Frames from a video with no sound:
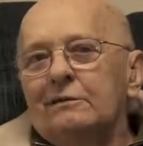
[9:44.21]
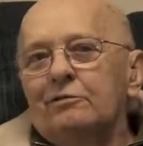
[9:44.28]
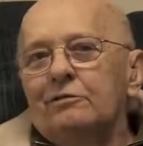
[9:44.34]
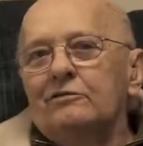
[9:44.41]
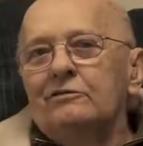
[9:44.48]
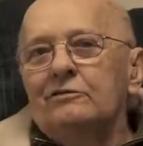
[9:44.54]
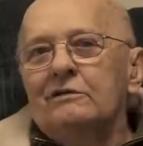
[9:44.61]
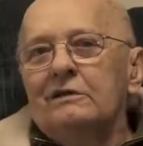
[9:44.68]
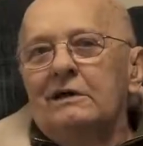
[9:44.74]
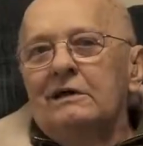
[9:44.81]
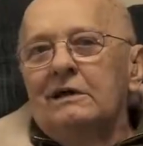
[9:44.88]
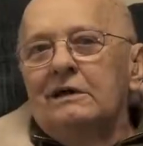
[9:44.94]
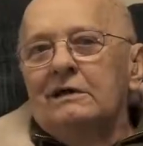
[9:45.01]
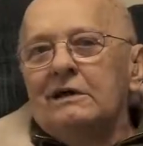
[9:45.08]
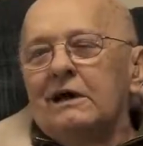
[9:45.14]
It was
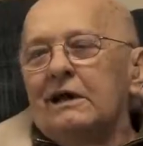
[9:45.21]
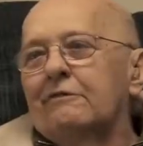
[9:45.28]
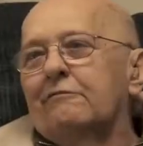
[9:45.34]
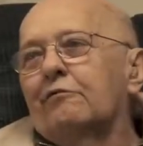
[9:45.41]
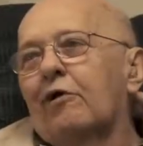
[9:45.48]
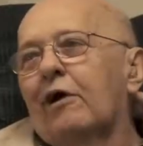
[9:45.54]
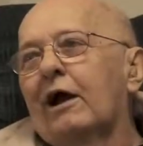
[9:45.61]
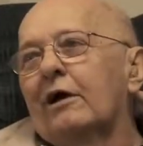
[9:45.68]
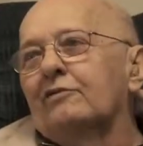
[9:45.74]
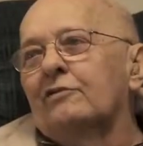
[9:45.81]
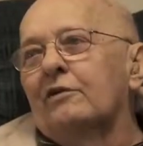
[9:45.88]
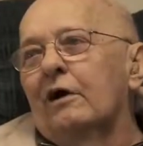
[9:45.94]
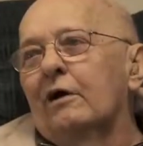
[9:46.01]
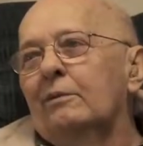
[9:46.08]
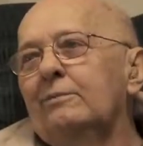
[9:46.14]
kind of
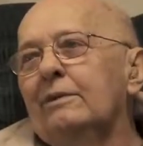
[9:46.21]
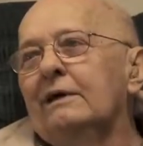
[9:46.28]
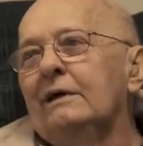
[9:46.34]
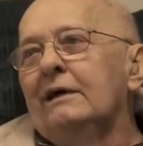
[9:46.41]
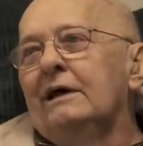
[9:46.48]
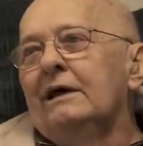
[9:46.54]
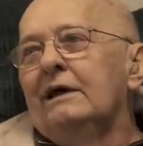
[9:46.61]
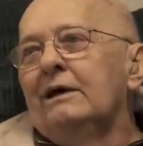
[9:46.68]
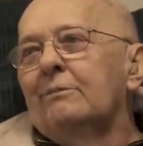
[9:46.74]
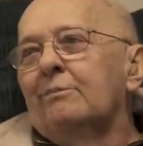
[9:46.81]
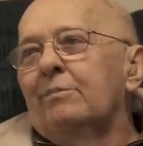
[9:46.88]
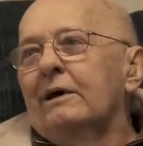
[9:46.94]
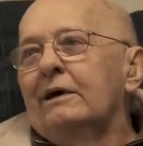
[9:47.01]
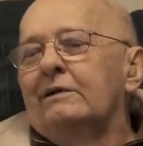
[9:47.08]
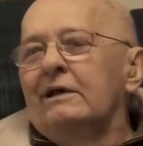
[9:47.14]
crashed up,
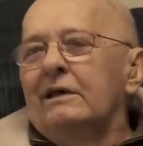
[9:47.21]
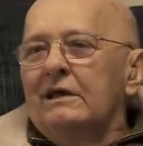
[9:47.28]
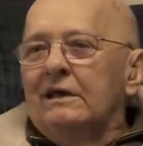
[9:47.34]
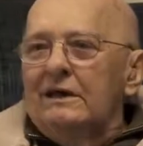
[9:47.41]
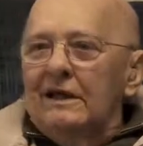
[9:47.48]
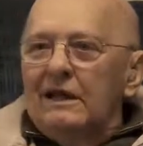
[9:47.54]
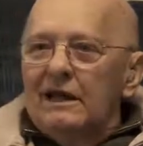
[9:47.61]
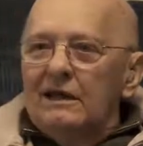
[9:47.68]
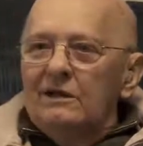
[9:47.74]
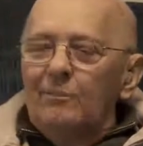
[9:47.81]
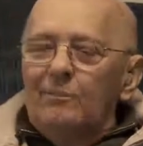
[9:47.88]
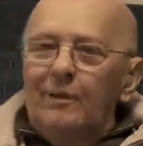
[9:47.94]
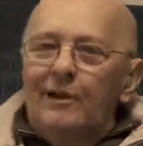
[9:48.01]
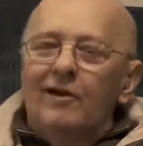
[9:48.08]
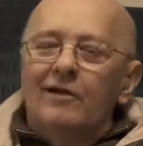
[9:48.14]
but
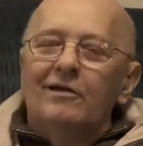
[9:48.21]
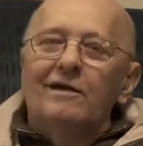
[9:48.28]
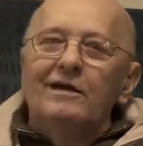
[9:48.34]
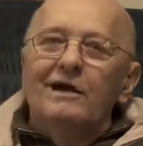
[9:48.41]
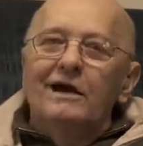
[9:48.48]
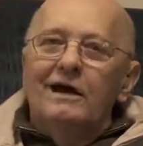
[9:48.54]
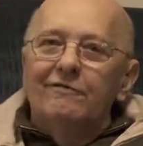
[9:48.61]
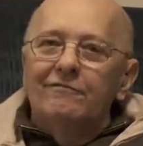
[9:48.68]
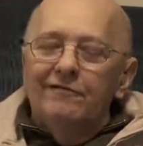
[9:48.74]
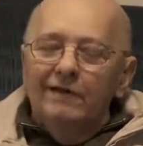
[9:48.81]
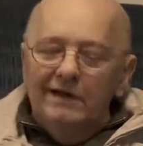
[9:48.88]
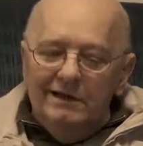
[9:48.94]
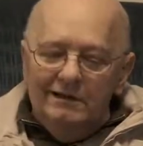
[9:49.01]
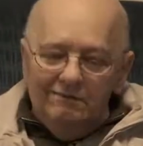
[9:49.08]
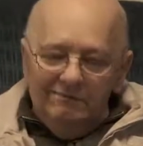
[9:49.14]
apparently
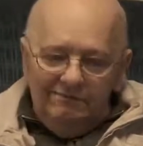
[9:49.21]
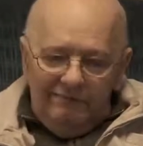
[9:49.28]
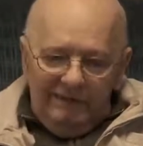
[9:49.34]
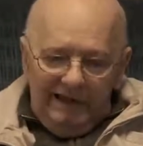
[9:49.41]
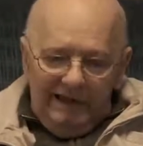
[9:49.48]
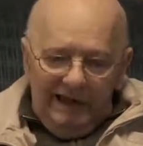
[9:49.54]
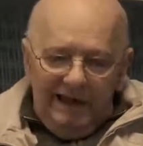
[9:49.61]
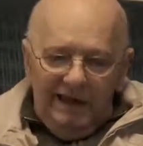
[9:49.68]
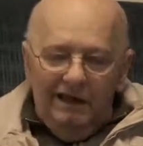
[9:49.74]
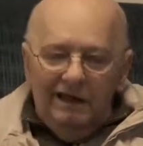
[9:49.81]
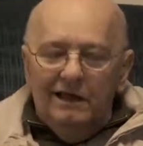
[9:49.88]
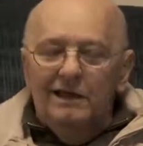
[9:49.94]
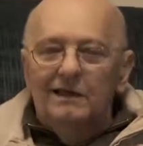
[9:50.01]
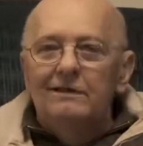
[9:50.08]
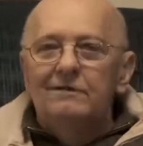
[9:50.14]
every
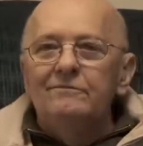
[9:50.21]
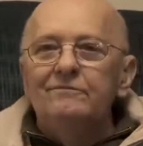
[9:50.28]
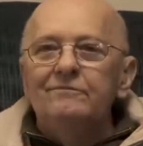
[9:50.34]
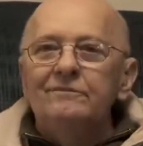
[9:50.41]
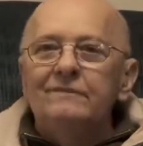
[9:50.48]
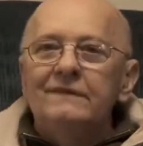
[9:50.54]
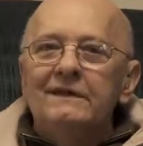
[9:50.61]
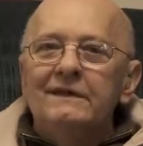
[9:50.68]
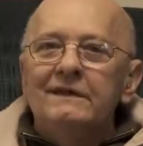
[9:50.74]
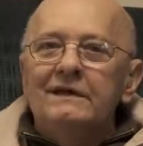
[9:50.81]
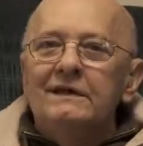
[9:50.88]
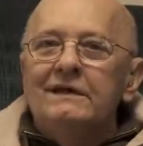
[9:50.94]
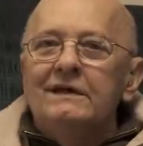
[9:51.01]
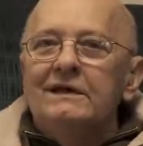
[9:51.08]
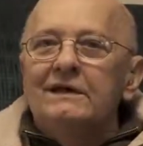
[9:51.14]
alien
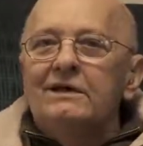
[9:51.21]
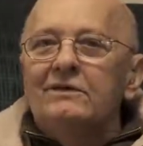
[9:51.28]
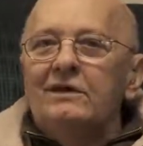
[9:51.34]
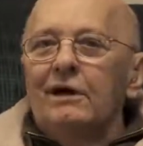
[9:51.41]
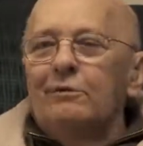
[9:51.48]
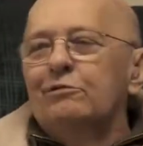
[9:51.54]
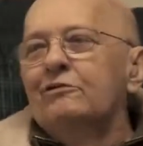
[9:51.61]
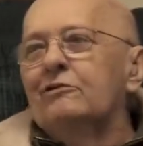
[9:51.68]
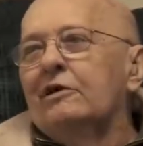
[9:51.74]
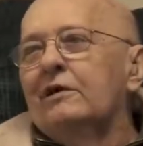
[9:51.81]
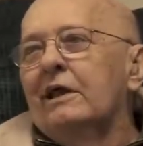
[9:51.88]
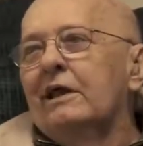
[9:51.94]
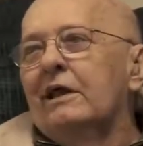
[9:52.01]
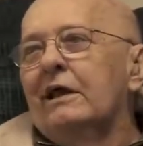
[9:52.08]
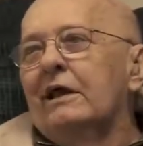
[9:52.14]
that was
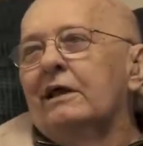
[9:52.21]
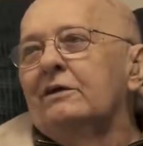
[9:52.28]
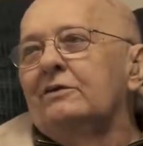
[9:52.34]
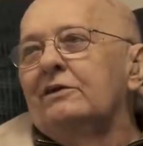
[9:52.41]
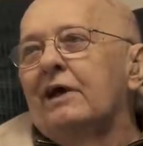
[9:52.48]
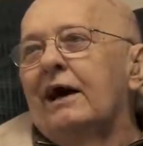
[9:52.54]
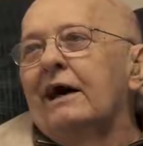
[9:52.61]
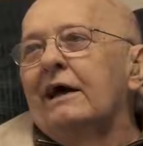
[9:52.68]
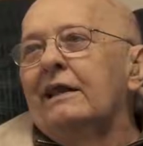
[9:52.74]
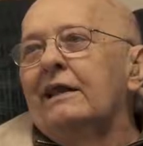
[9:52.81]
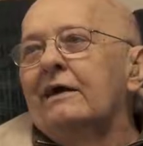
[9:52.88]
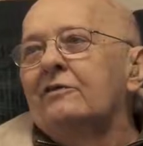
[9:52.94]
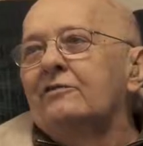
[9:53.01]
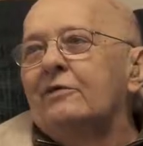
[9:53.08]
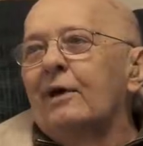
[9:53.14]
in it died
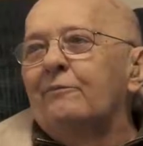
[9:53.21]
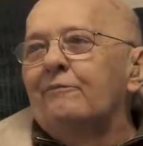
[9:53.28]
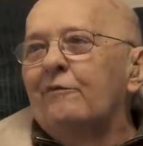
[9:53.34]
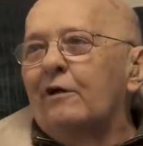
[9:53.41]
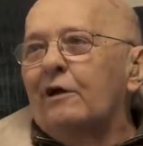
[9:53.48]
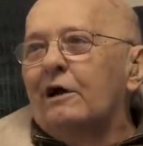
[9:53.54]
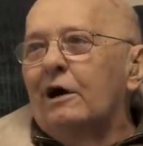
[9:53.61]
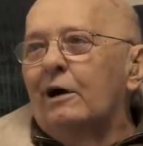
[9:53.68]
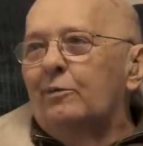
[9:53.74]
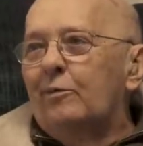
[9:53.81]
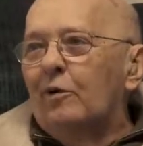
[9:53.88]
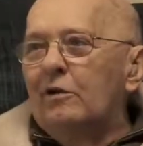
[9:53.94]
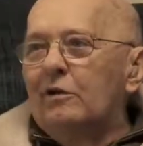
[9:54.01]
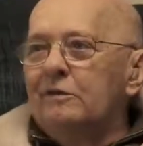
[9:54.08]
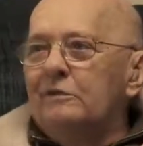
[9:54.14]
except for a
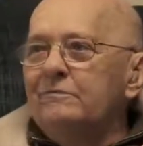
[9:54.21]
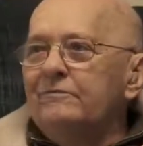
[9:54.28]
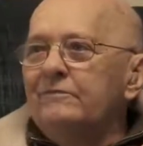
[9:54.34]
couple.